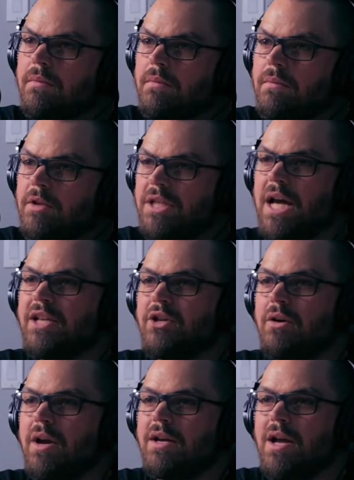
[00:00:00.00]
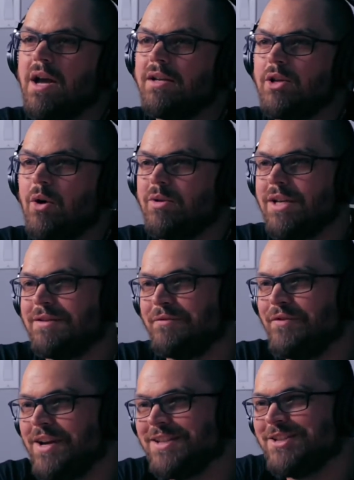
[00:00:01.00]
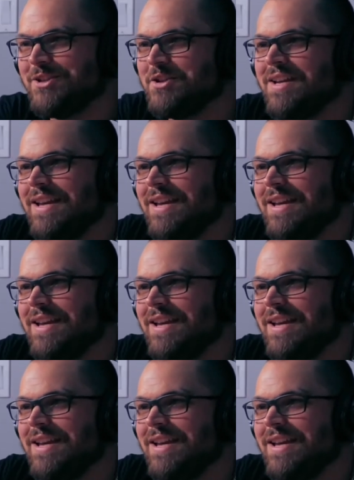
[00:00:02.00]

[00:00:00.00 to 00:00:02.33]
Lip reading: Your dad's a great guy. He's always at the fights, too.